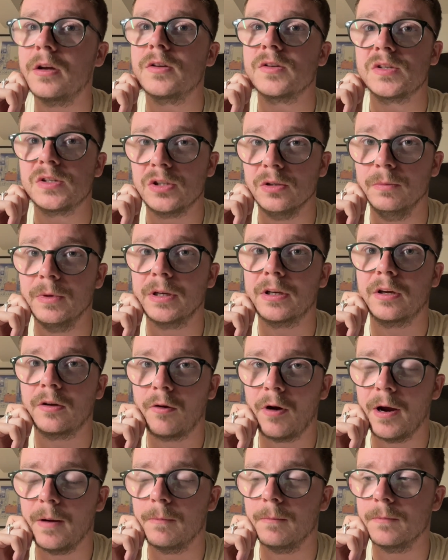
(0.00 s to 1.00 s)
stomach
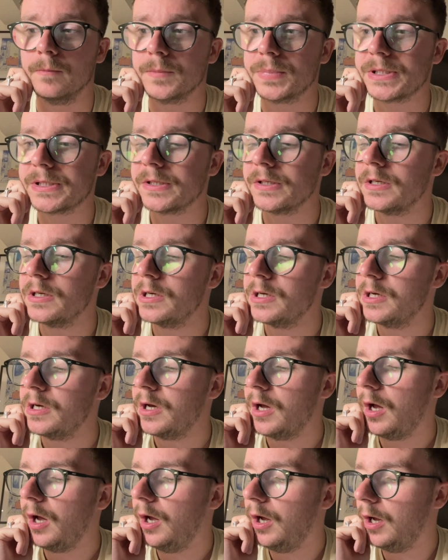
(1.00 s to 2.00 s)
cramps,
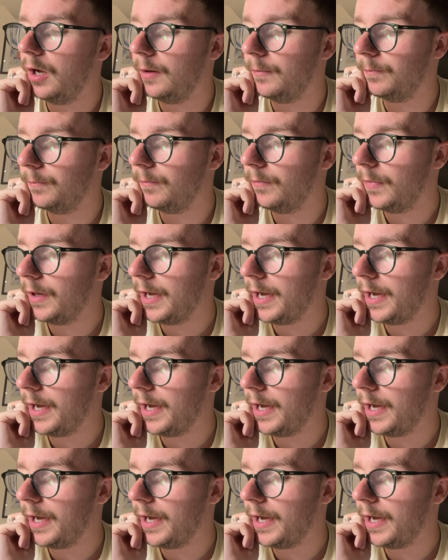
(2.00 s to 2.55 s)
and